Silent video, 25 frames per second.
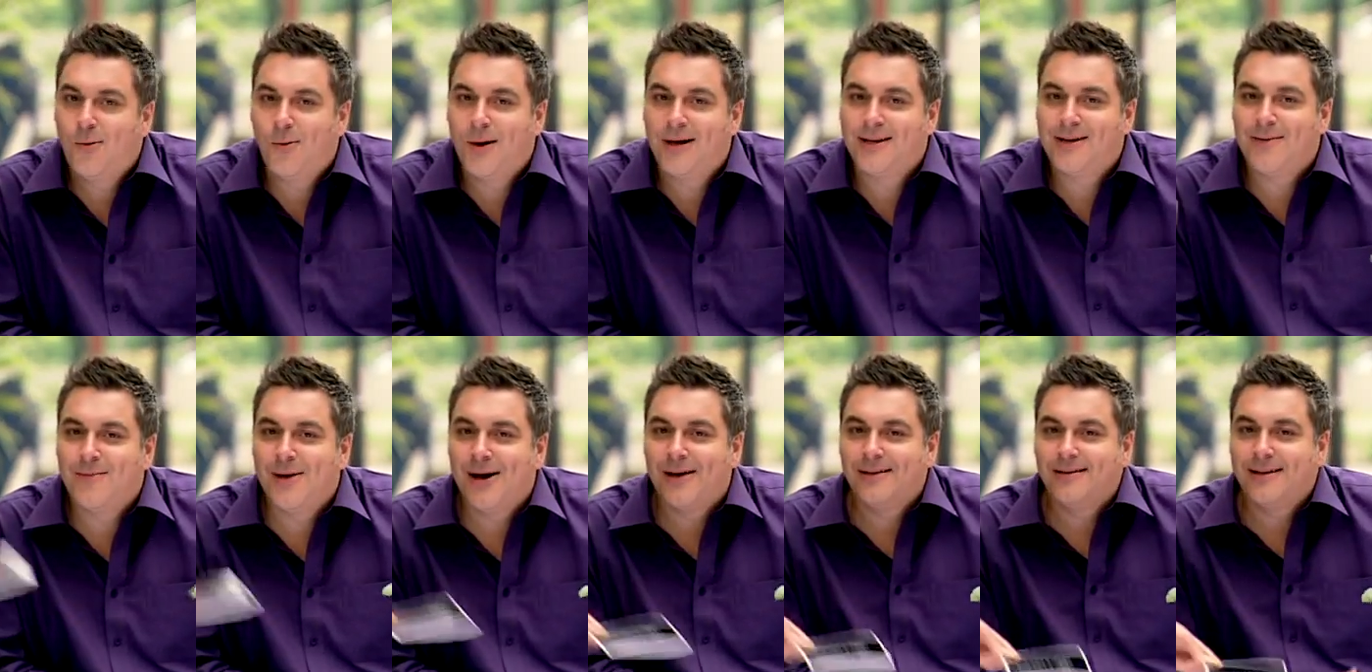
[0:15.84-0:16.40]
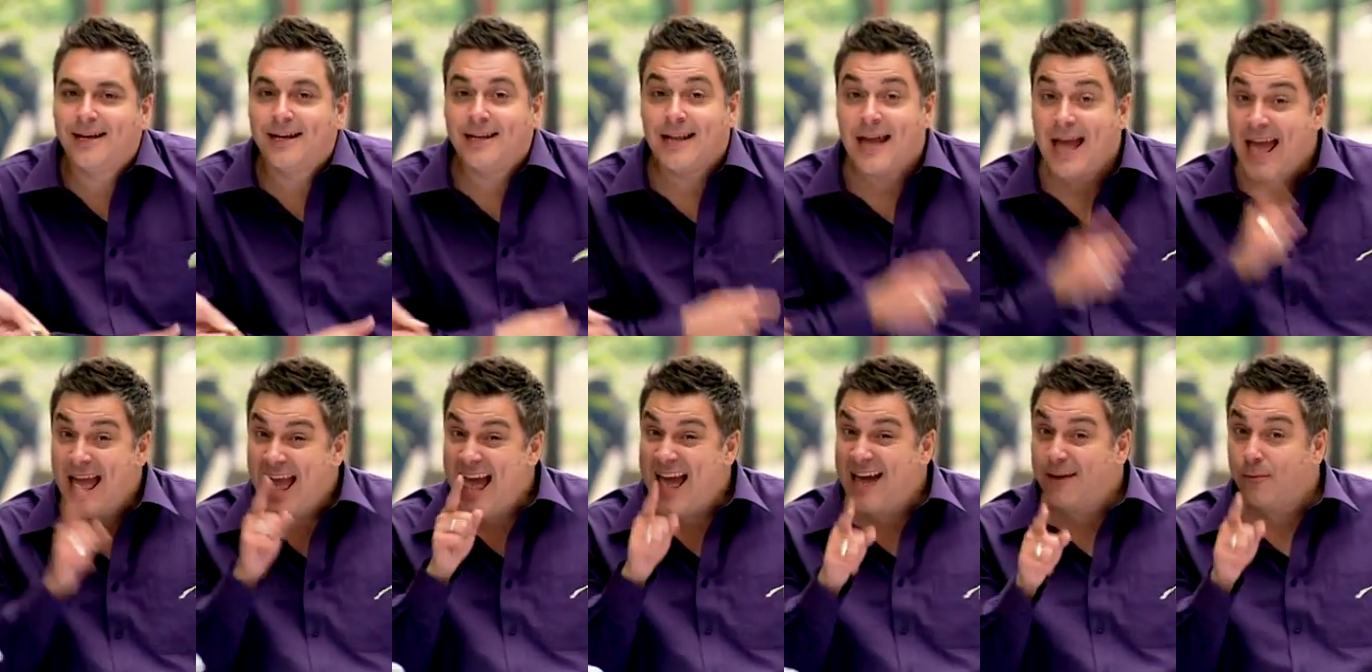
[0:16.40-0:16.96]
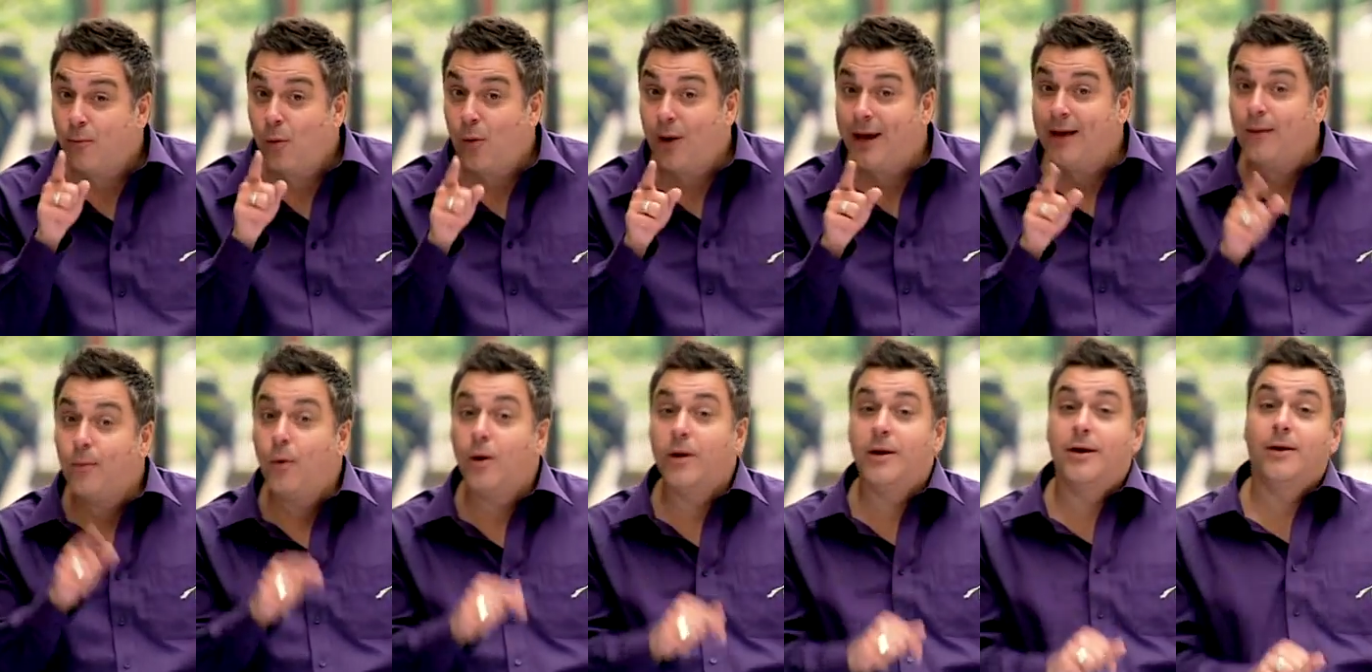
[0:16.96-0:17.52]
we're demanding, and
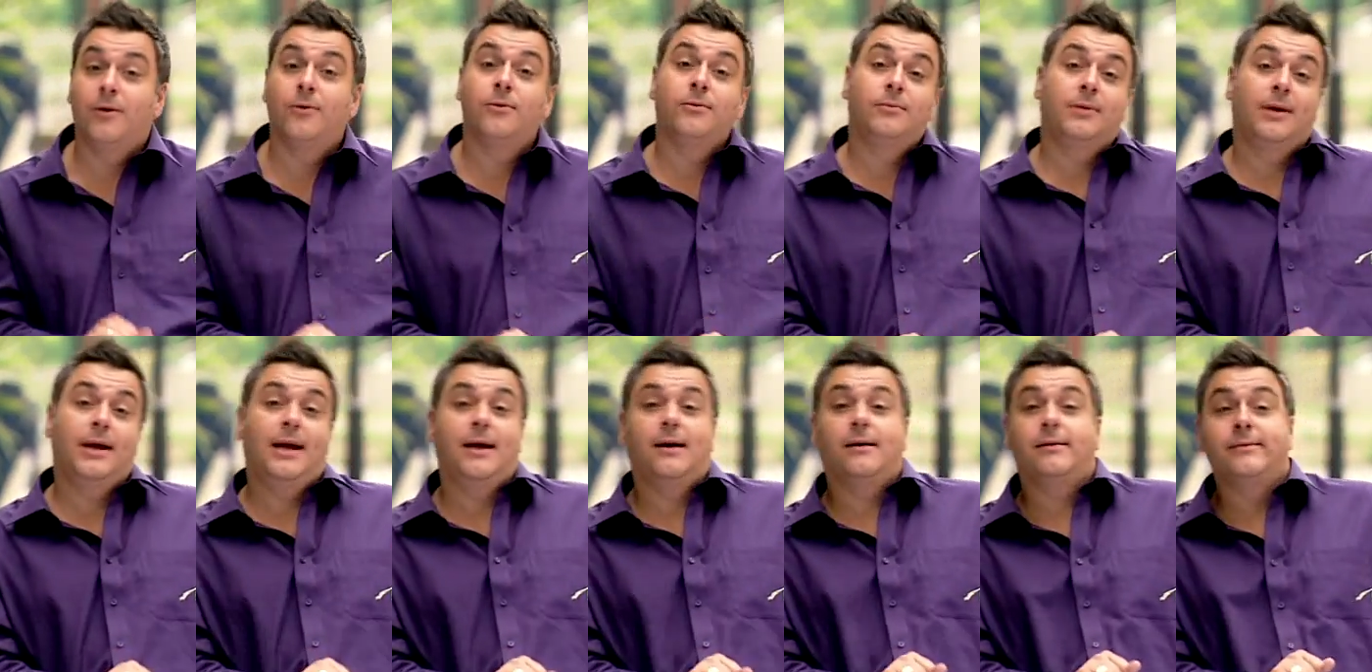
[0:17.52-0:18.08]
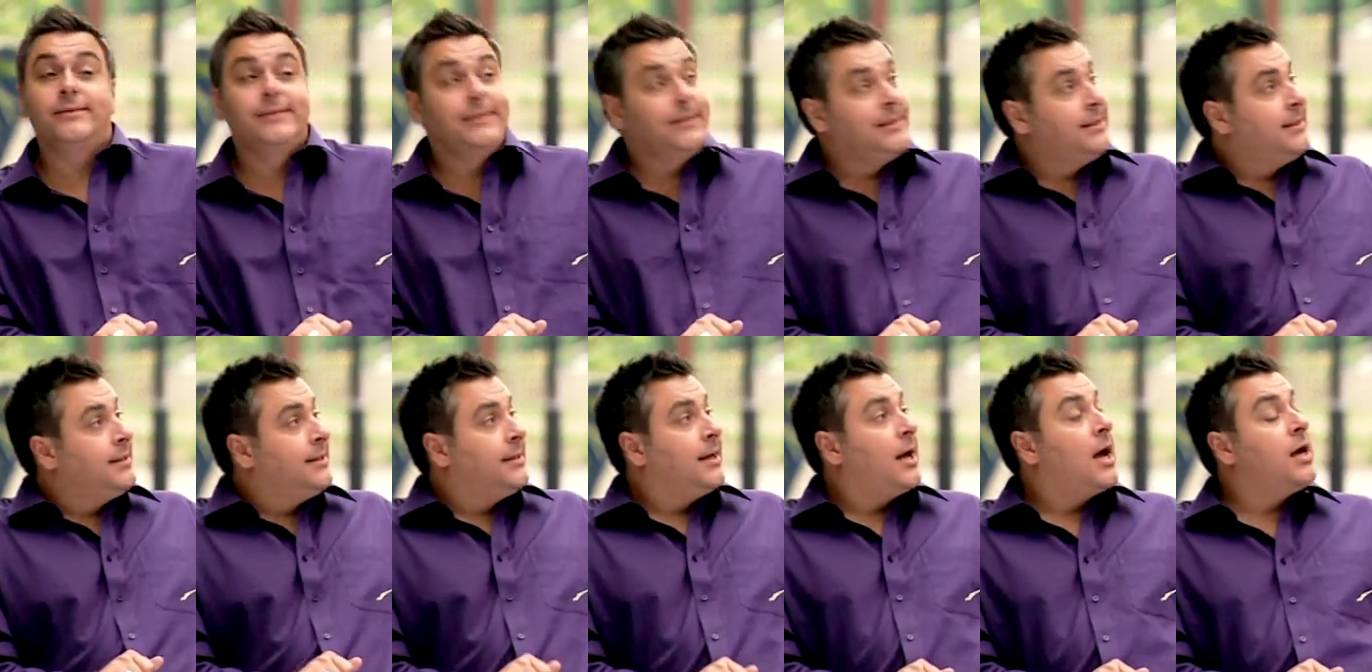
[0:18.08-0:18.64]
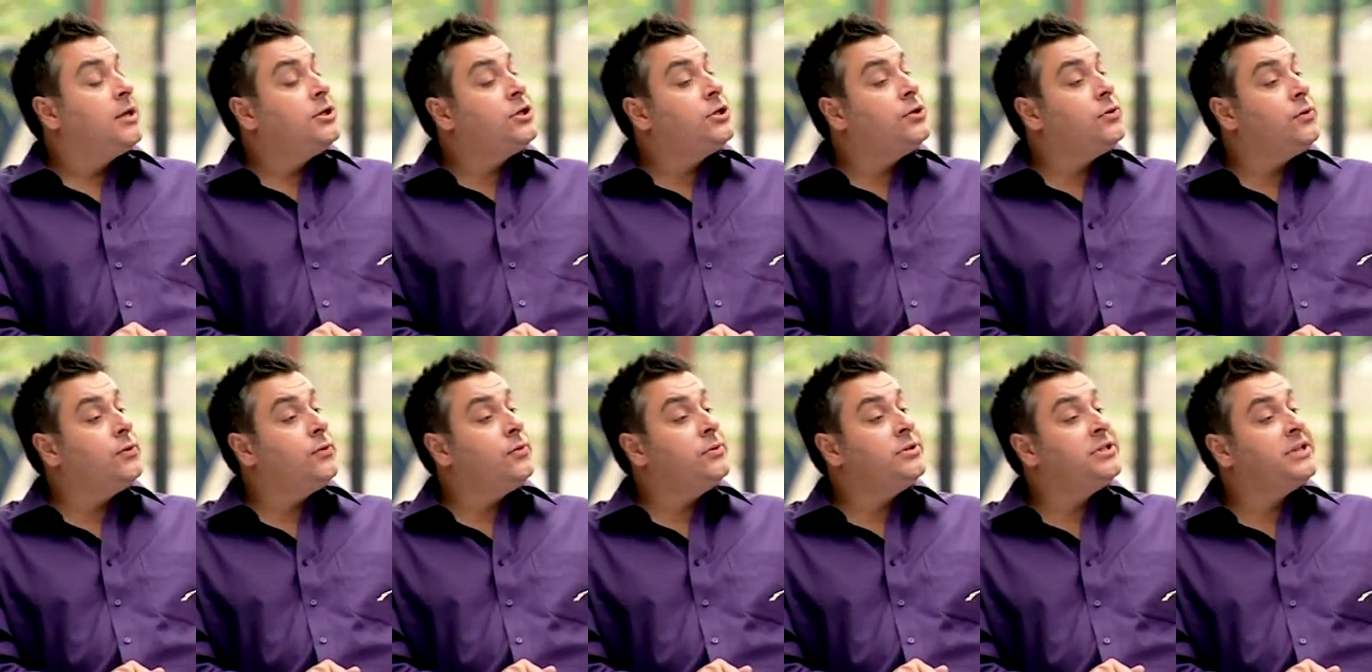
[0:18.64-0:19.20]
we want it all now. A
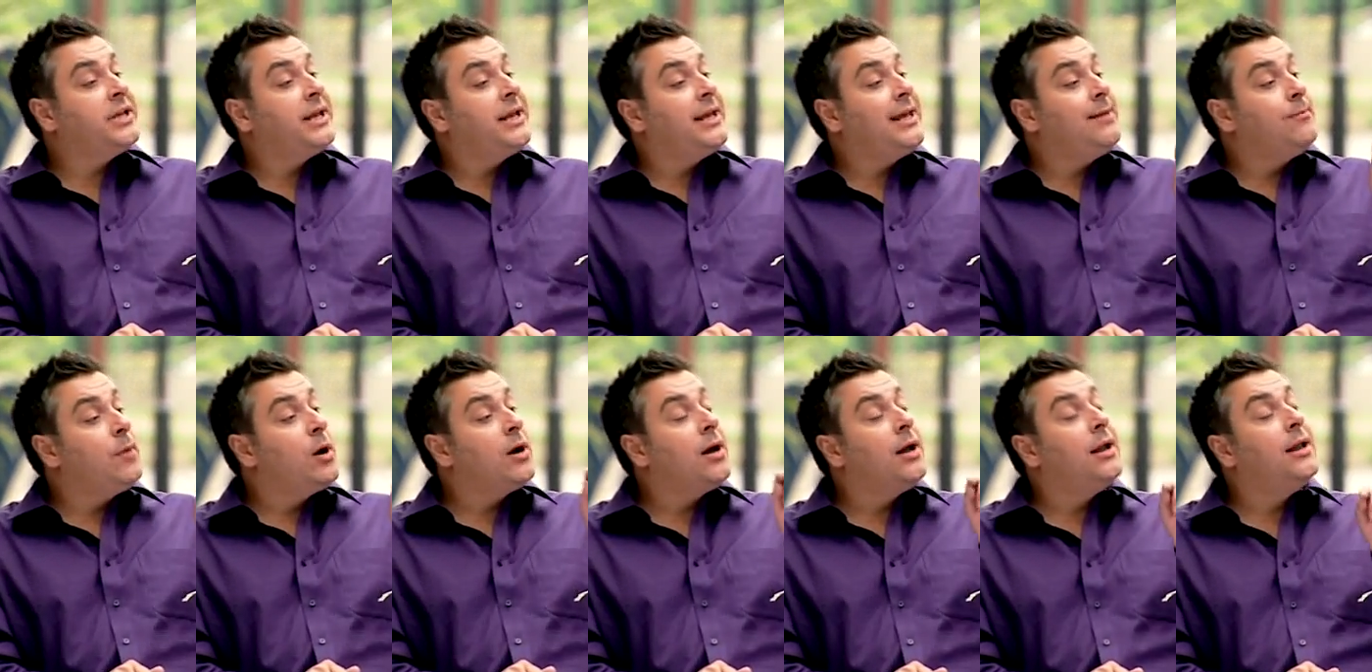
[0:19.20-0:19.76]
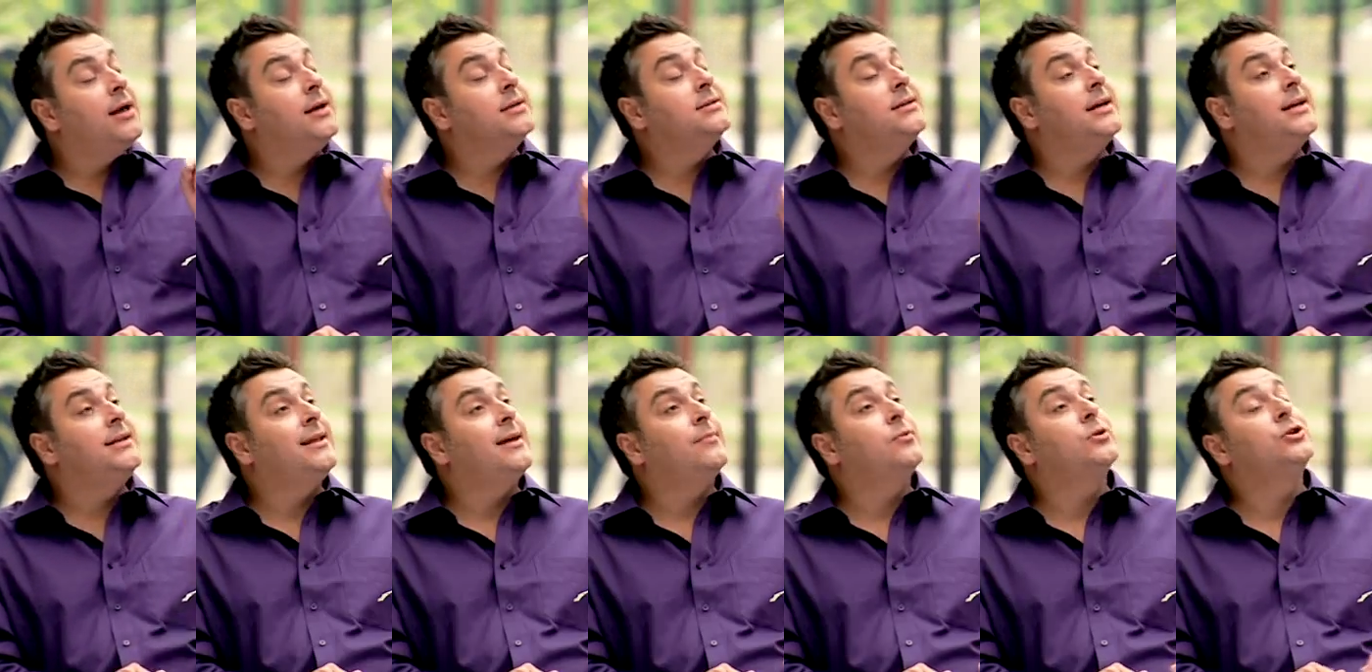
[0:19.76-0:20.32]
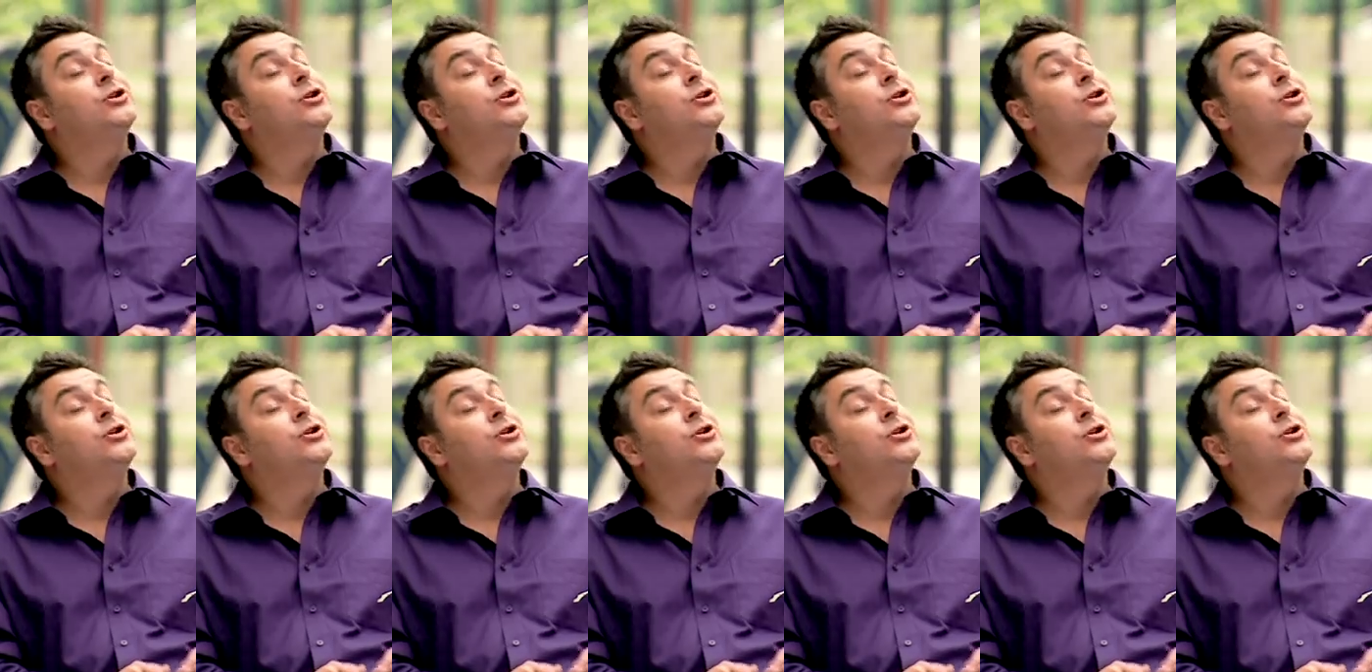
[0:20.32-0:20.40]
tall, skinny mocha latte, double